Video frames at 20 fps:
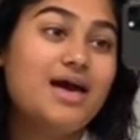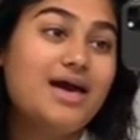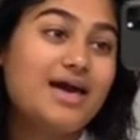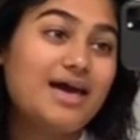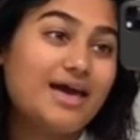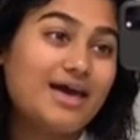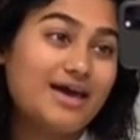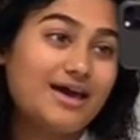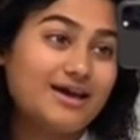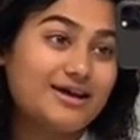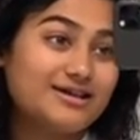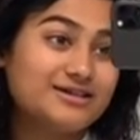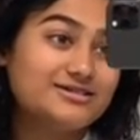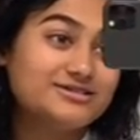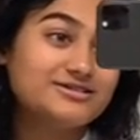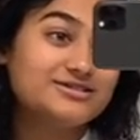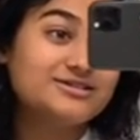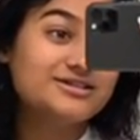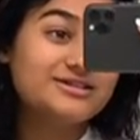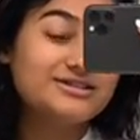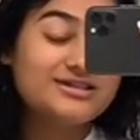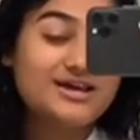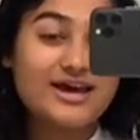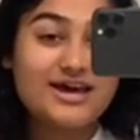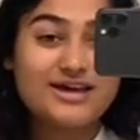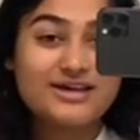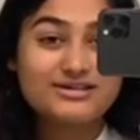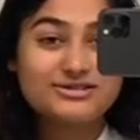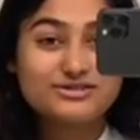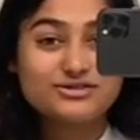and
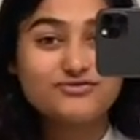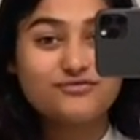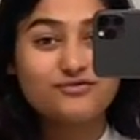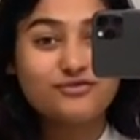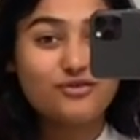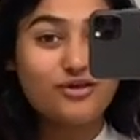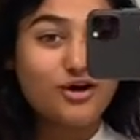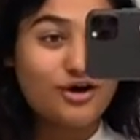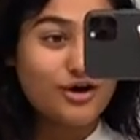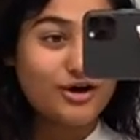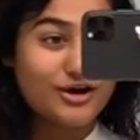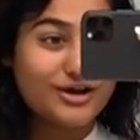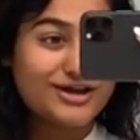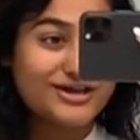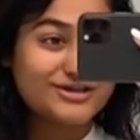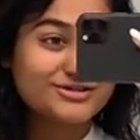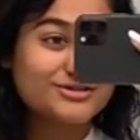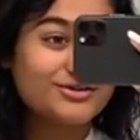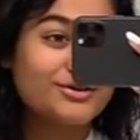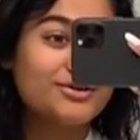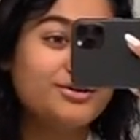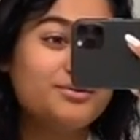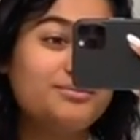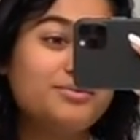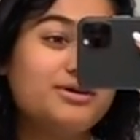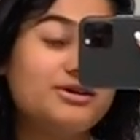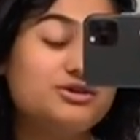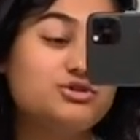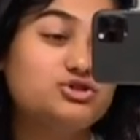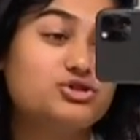today's vlog is going
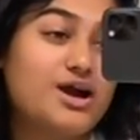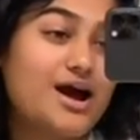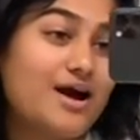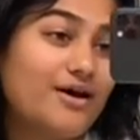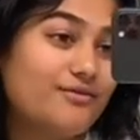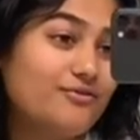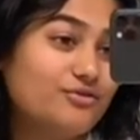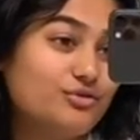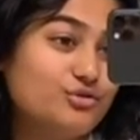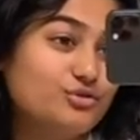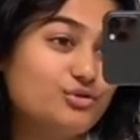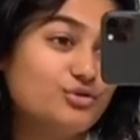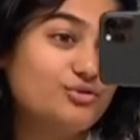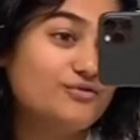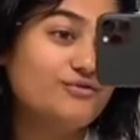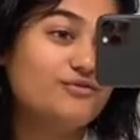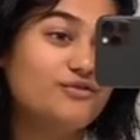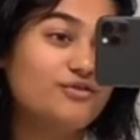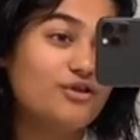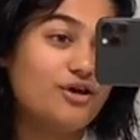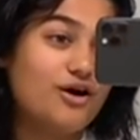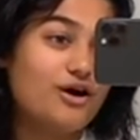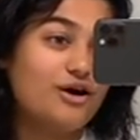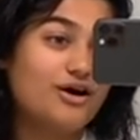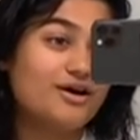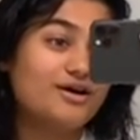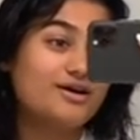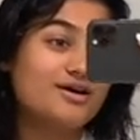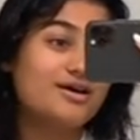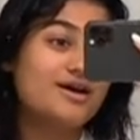to be a travel
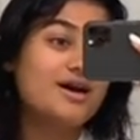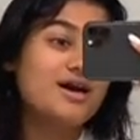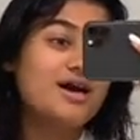vlog.